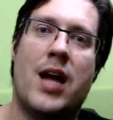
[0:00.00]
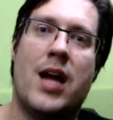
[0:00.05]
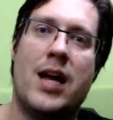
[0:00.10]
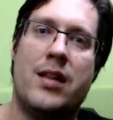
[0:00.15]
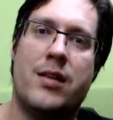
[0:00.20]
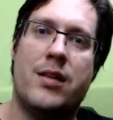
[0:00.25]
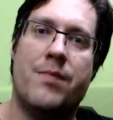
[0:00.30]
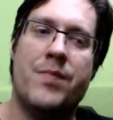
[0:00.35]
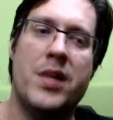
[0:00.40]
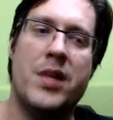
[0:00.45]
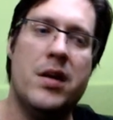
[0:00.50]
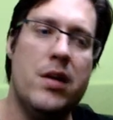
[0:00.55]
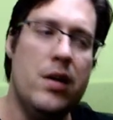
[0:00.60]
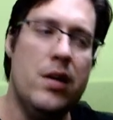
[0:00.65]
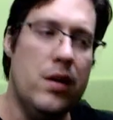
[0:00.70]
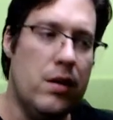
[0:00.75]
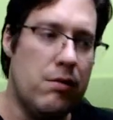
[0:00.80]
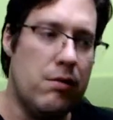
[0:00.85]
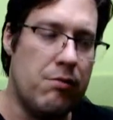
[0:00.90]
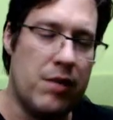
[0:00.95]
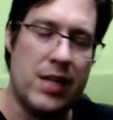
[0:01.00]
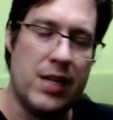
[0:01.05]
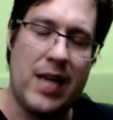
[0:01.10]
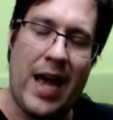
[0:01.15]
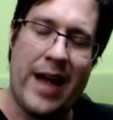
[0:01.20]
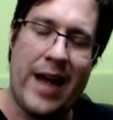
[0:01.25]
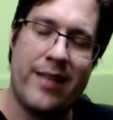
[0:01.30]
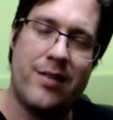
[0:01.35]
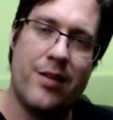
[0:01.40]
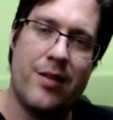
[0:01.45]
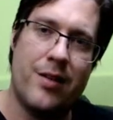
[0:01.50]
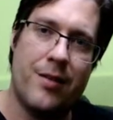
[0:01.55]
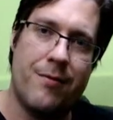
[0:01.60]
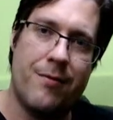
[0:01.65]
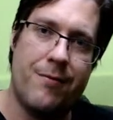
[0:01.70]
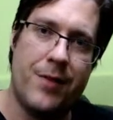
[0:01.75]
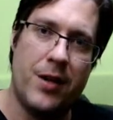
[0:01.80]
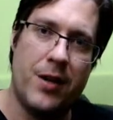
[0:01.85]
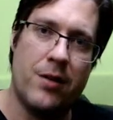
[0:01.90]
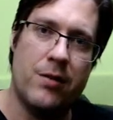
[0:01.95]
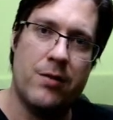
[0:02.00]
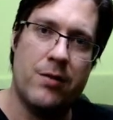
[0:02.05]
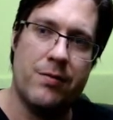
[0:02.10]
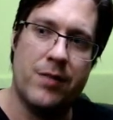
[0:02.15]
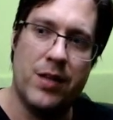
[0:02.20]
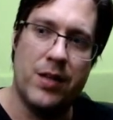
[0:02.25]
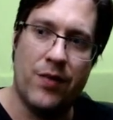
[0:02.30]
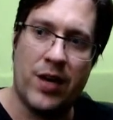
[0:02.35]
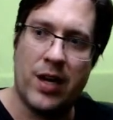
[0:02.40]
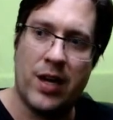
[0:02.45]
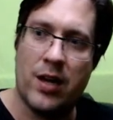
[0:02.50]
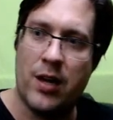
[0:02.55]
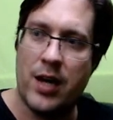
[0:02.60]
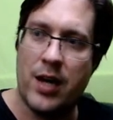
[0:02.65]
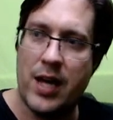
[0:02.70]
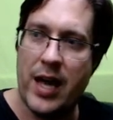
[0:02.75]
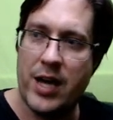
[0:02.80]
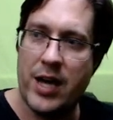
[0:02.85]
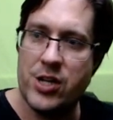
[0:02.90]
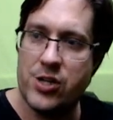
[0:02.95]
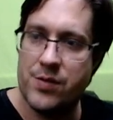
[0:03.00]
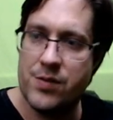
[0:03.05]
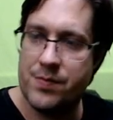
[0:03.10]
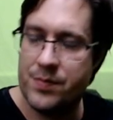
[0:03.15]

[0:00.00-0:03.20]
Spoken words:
that really add to the feel of living in a location.